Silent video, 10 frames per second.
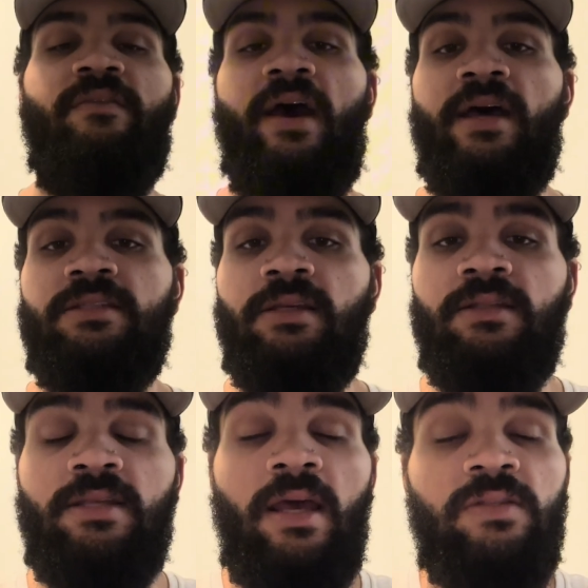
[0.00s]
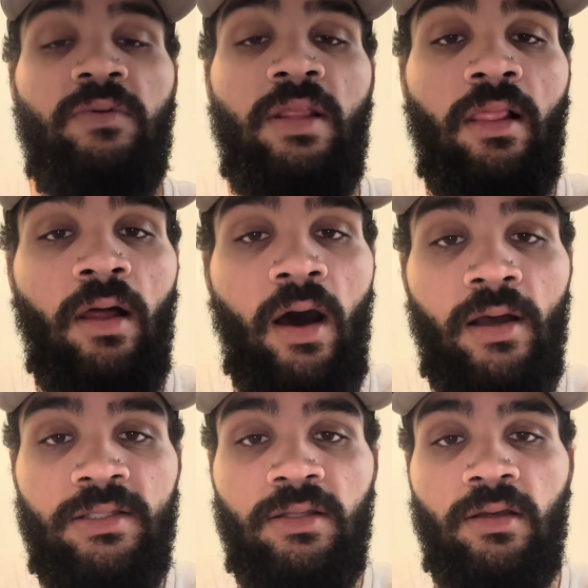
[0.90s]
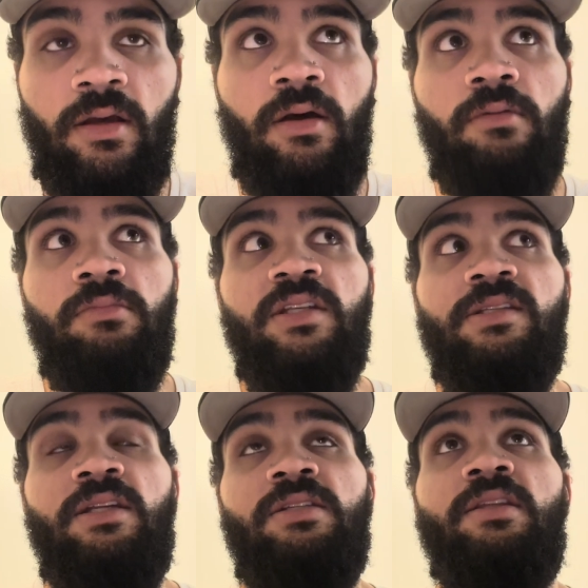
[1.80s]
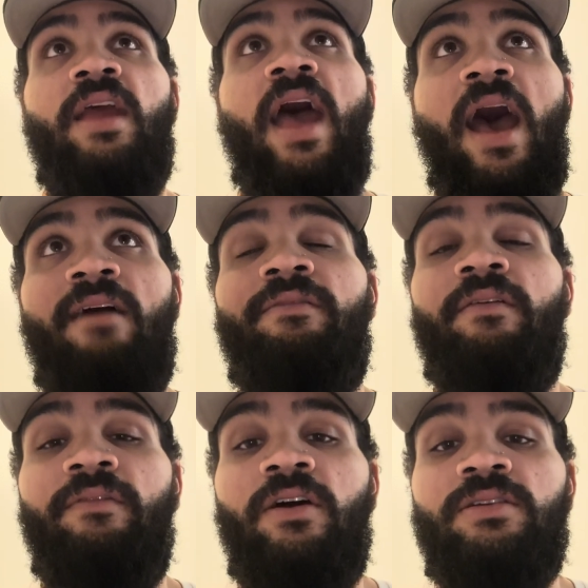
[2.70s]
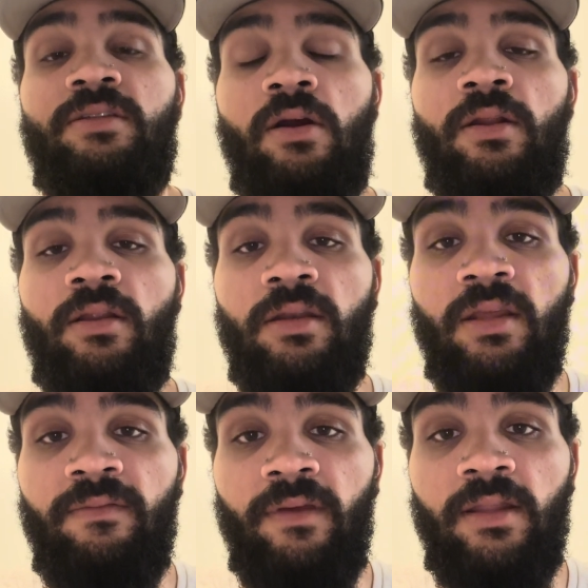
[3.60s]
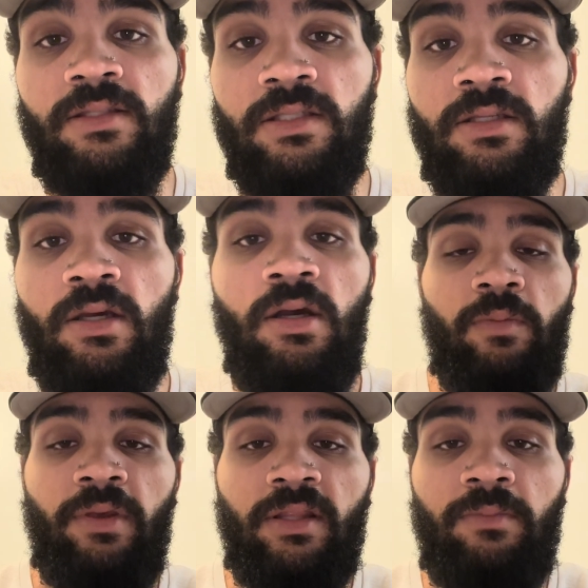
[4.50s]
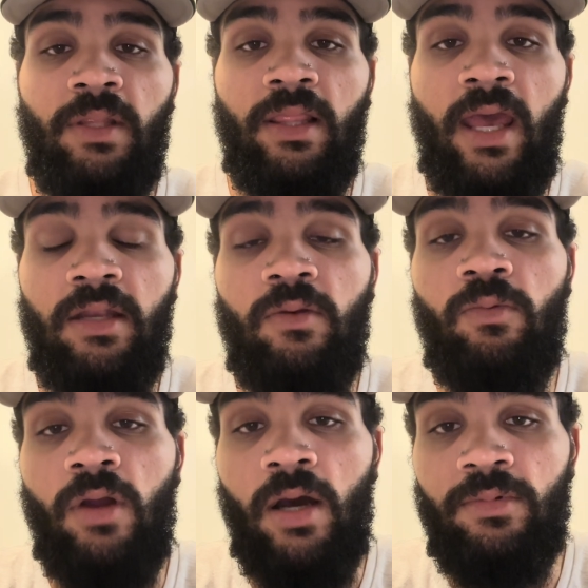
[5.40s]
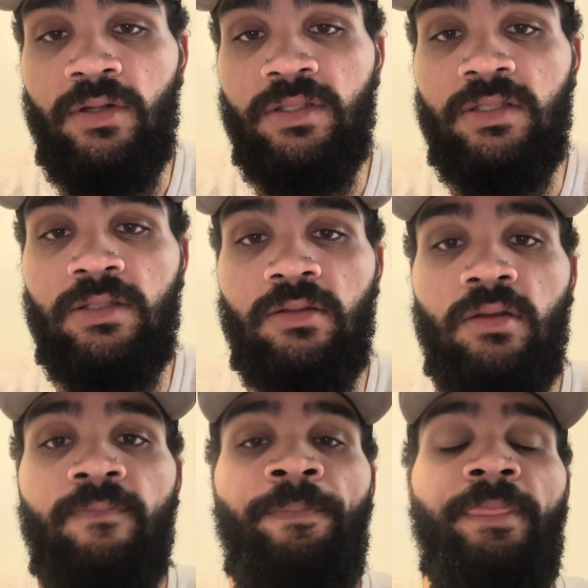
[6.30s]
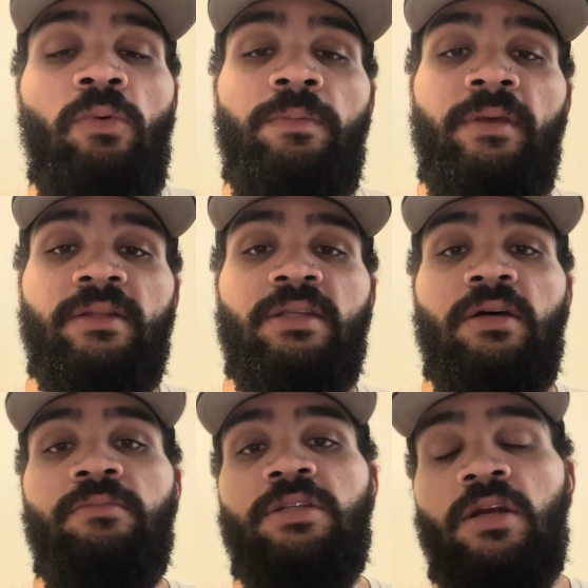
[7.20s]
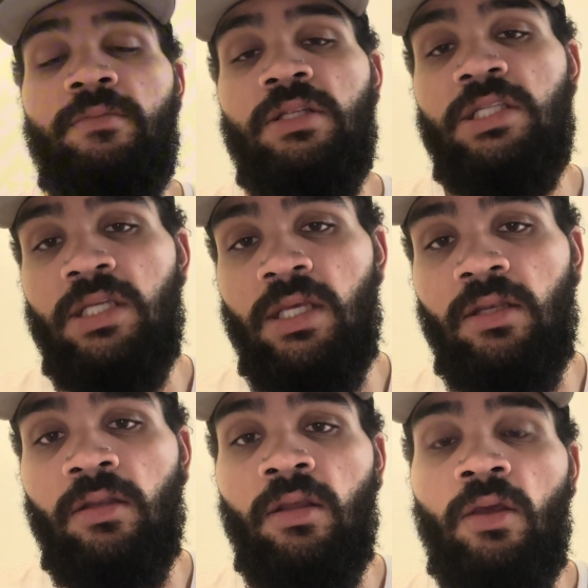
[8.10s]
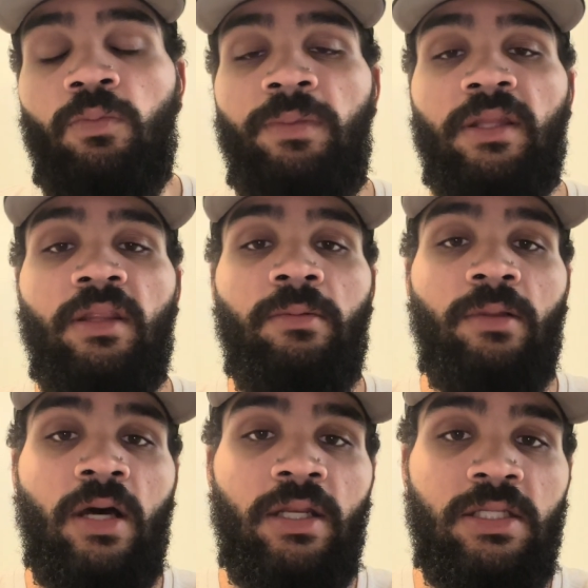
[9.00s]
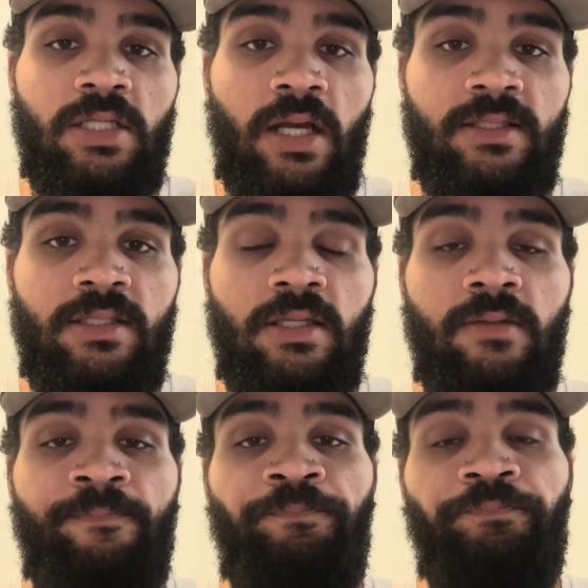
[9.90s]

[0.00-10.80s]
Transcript: assets as we lost essentially half of our starting defense. Picked up Elandon Roberts. We picked up Jeremy Chin. Picked up Lonnie Johnson.